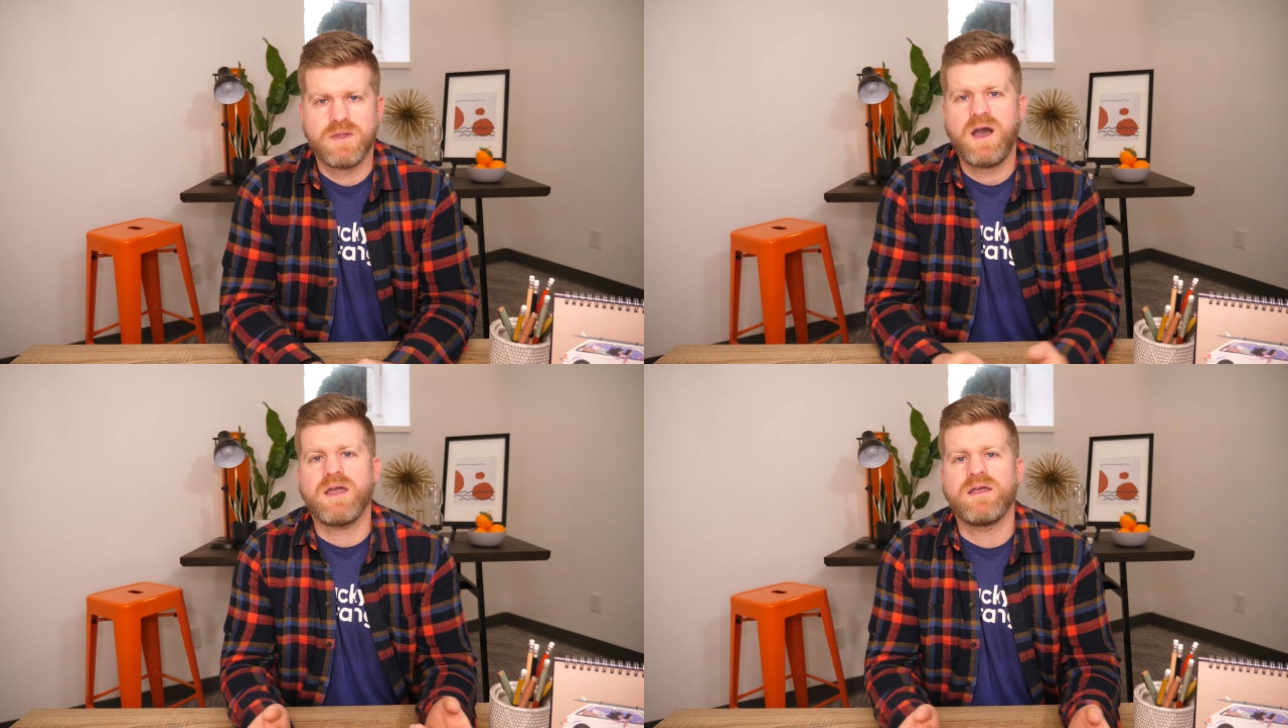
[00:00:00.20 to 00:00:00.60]

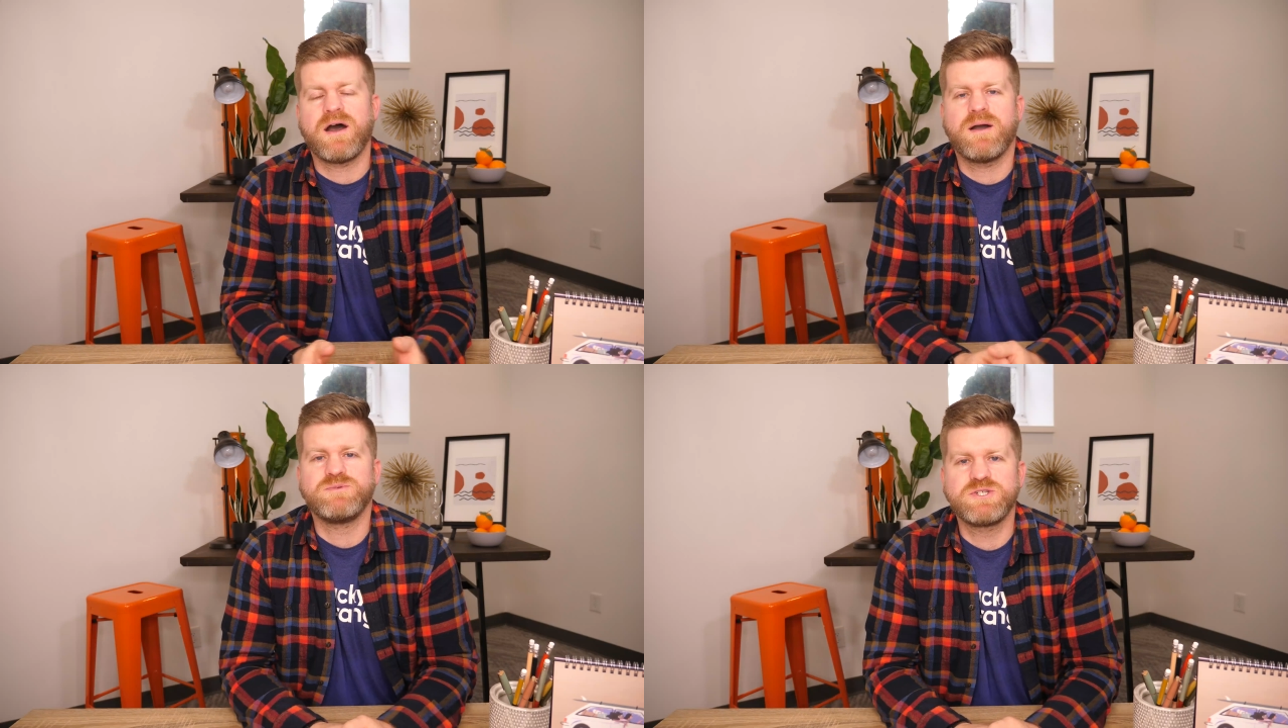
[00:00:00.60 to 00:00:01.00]
Hi,
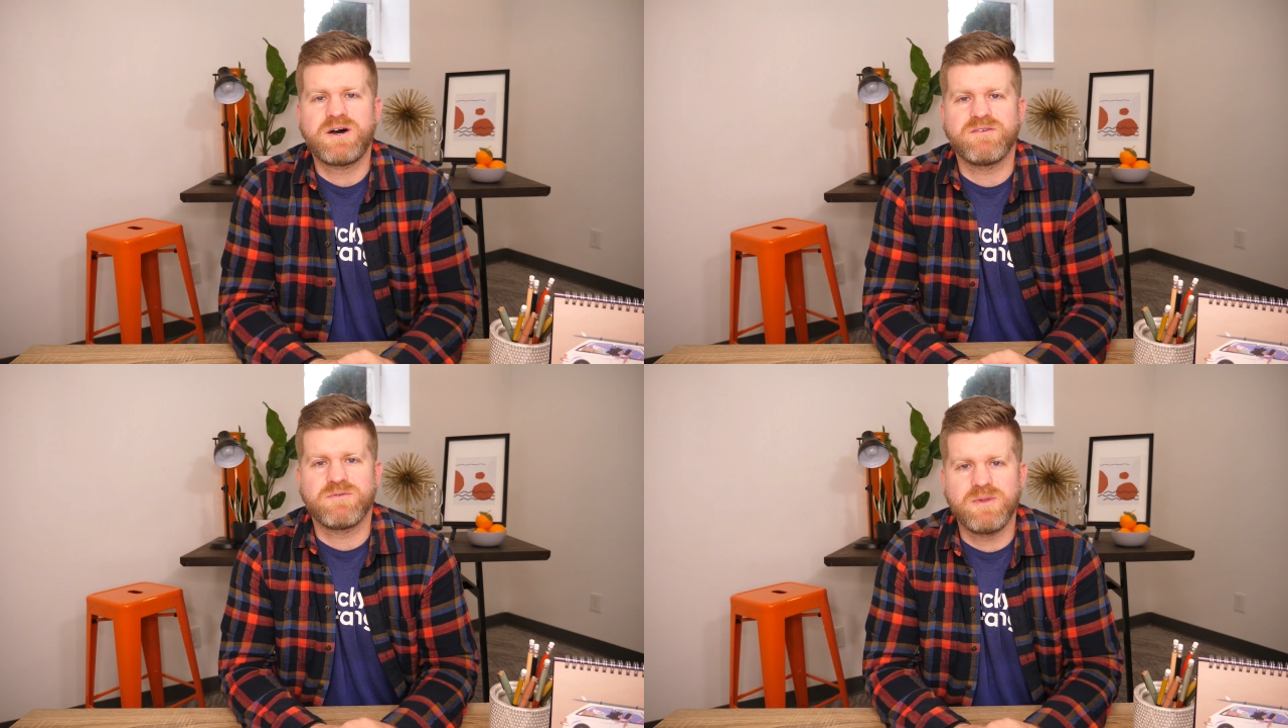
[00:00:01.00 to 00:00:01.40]
I'm
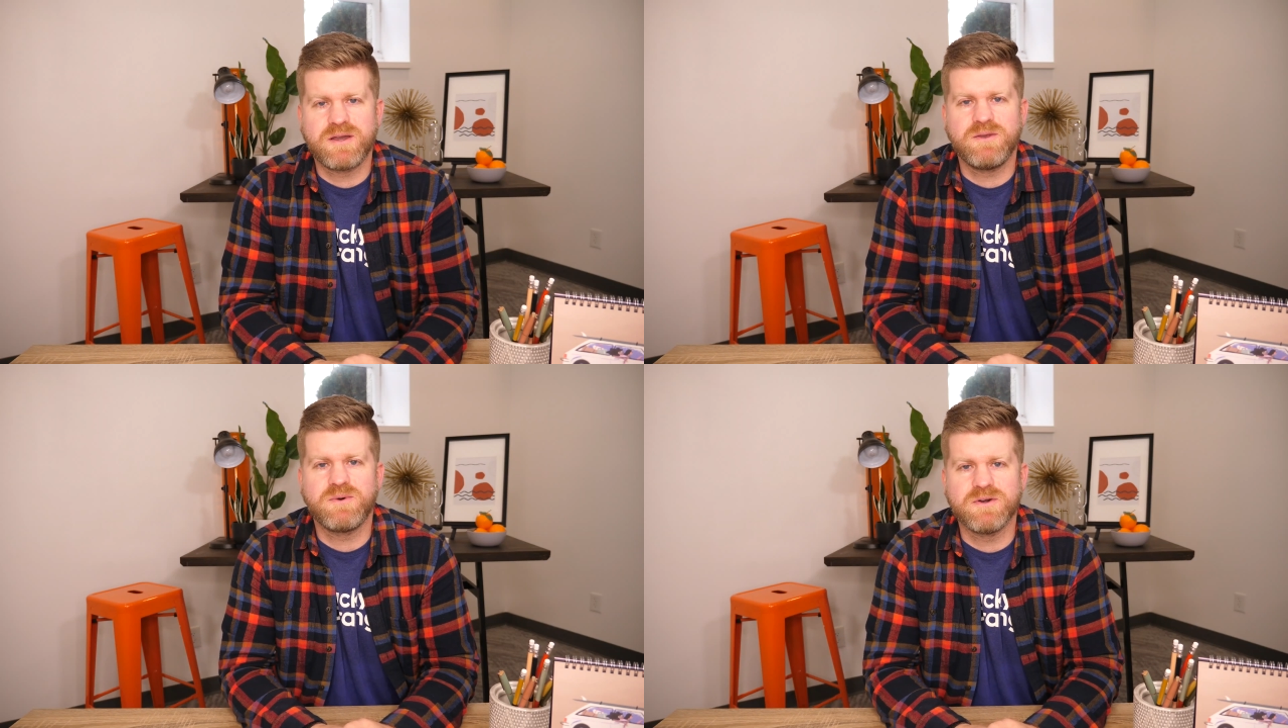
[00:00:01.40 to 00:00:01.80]
Sean from
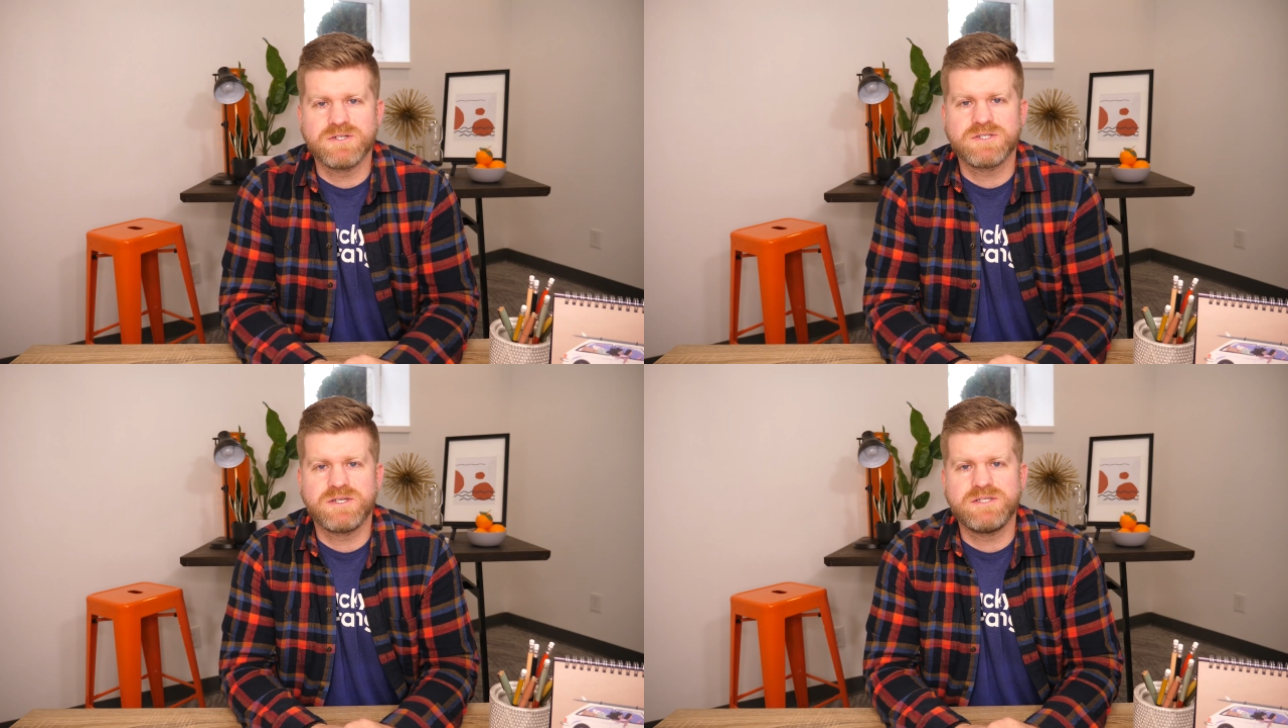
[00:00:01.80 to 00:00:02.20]
Lucky Orange,